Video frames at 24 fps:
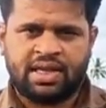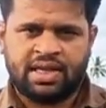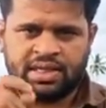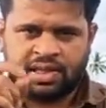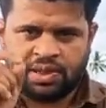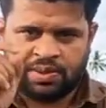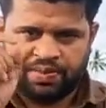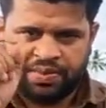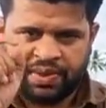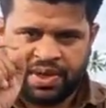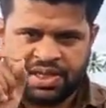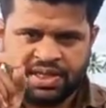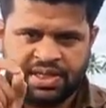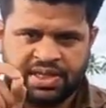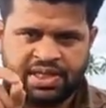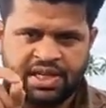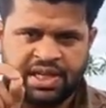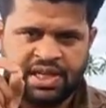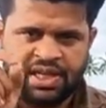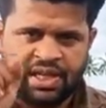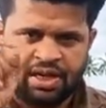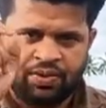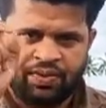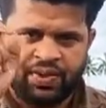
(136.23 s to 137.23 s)
the
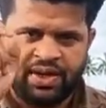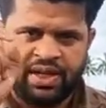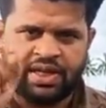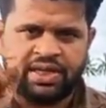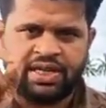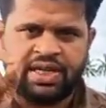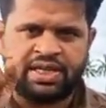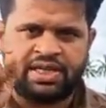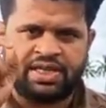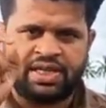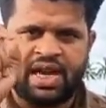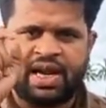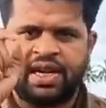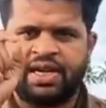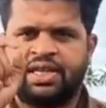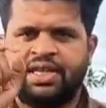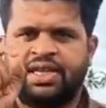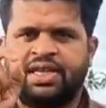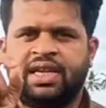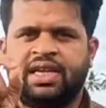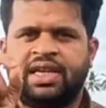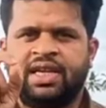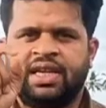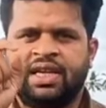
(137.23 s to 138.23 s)
spacing will
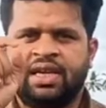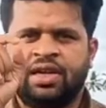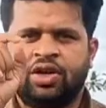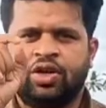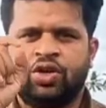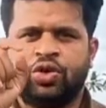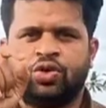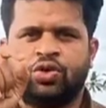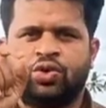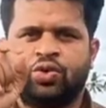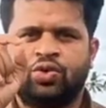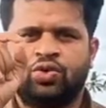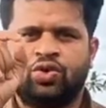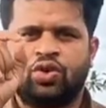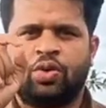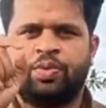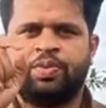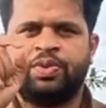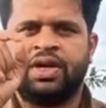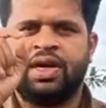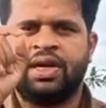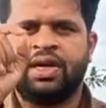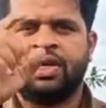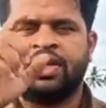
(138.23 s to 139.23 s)
decide the growth
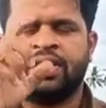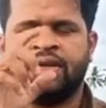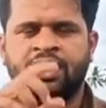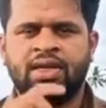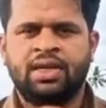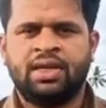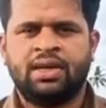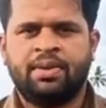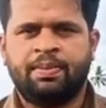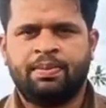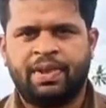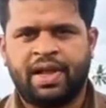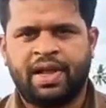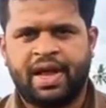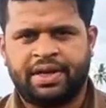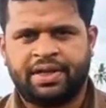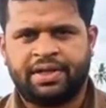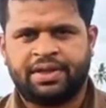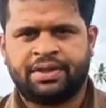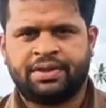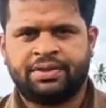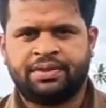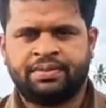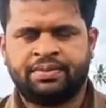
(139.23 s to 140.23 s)
of the
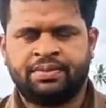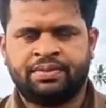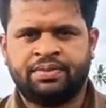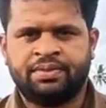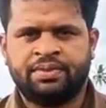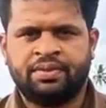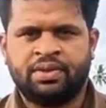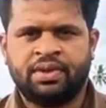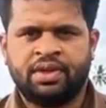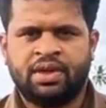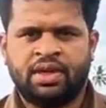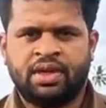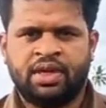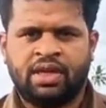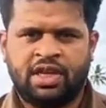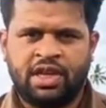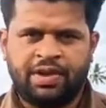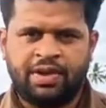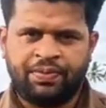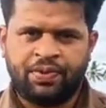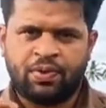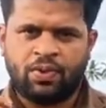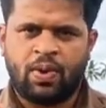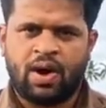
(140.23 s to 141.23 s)
plant.
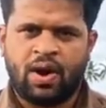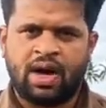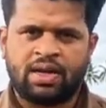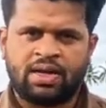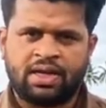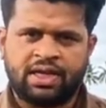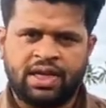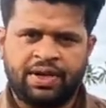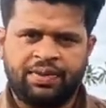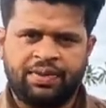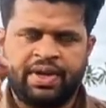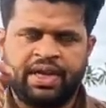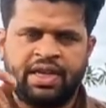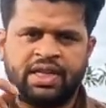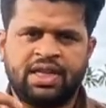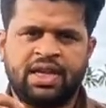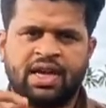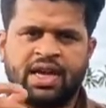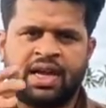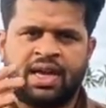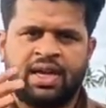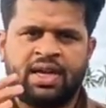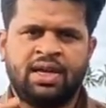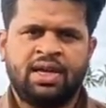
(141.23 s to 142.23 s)
If you are
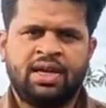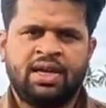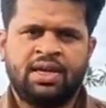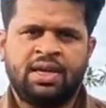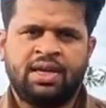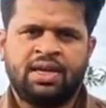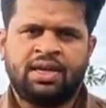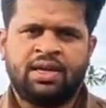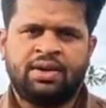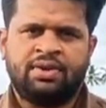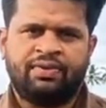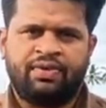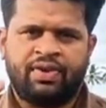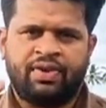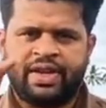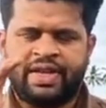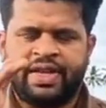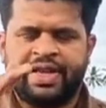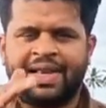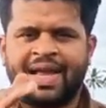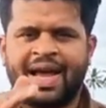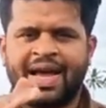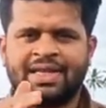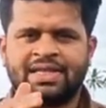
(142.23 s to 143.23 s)
giving the
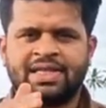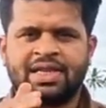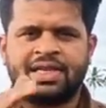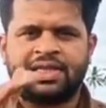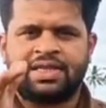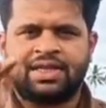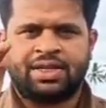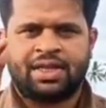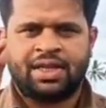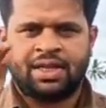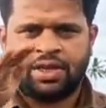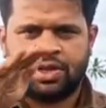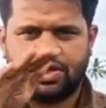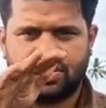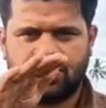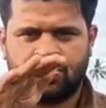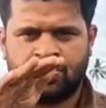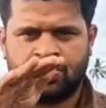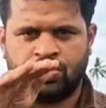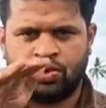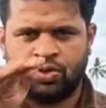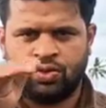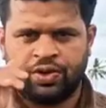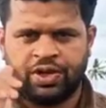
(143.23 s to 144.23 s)
fertilizers
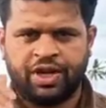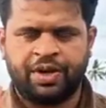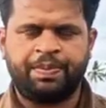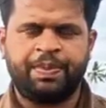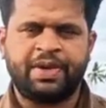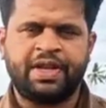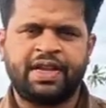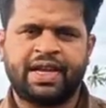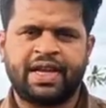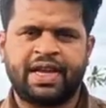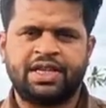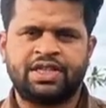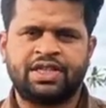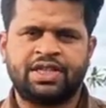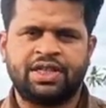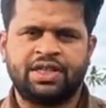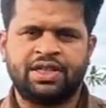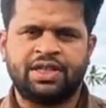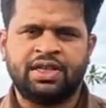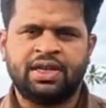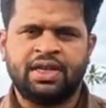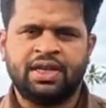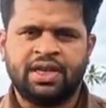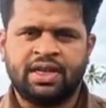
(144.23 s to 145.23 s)
through drip
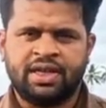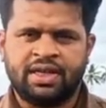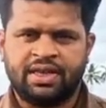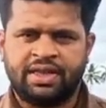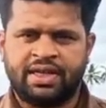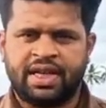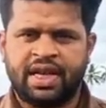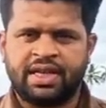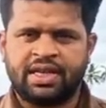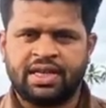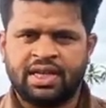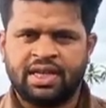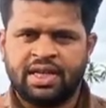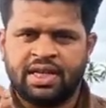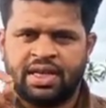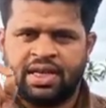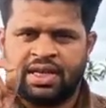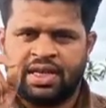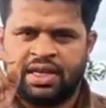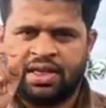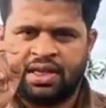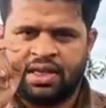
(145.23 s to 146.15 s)
irrigation, then